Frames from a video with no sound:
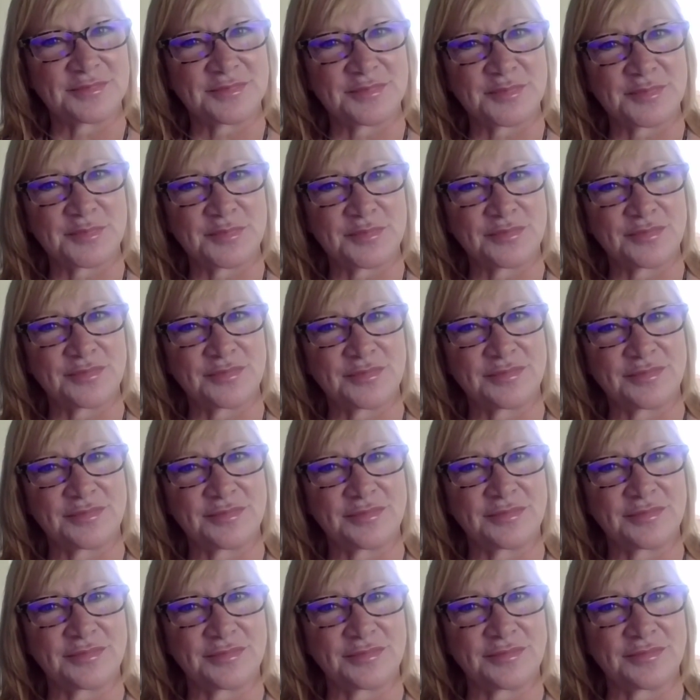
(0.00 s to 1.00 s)
a bunch of
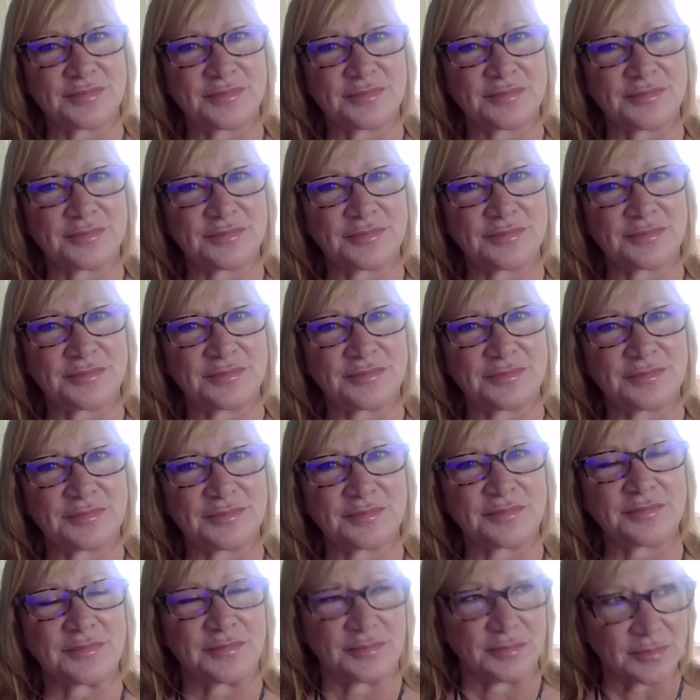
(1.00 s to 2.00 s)
anime
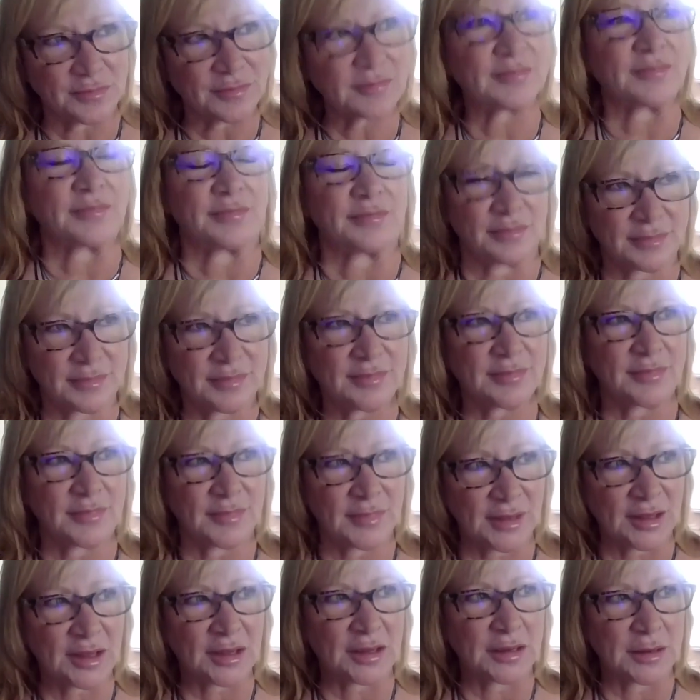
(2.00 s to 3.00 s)
commissioned by
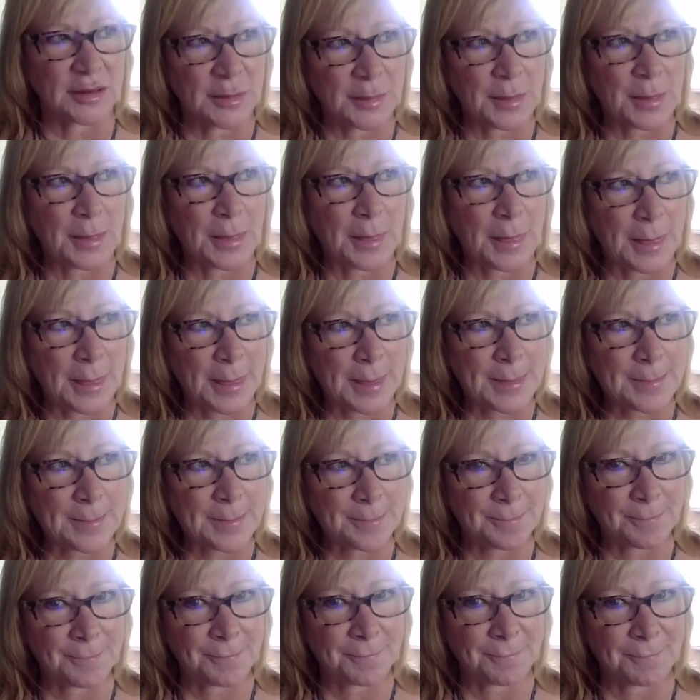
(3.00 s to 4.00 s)
U.S. Manga
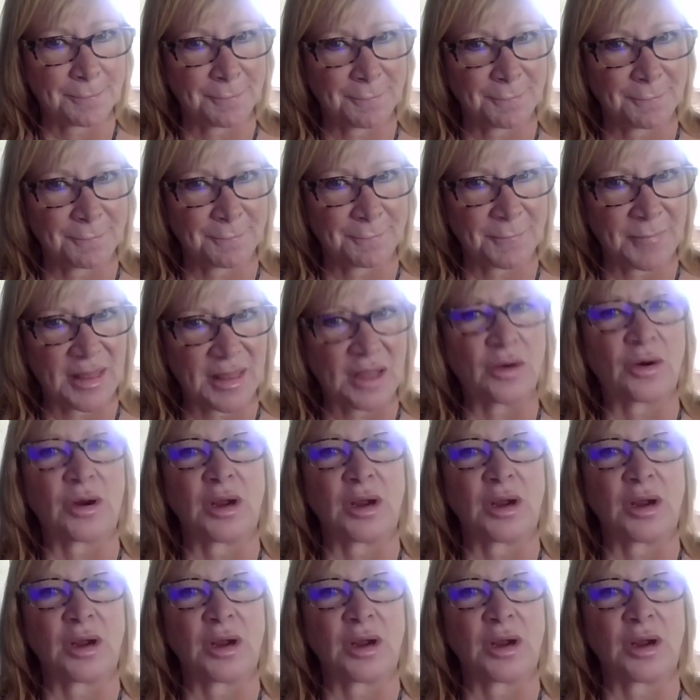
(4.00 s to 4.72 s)
Corps and stuff.